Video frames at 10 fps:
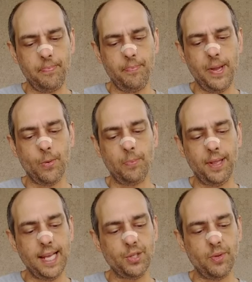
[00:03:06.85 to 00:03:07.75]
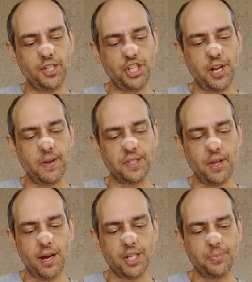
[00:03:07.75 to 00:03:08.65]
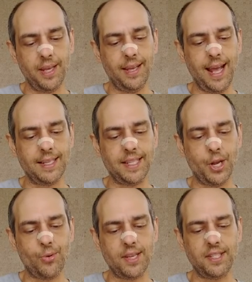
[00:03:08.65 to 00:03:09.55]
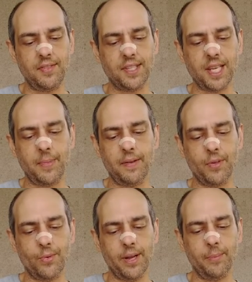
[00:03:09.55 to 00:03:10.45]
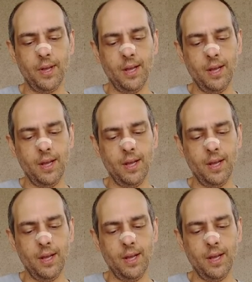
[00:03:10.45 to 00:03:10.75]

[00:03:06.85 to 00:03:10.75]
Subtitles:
be replaced with sheer astonishment as they crested the summit of the rim.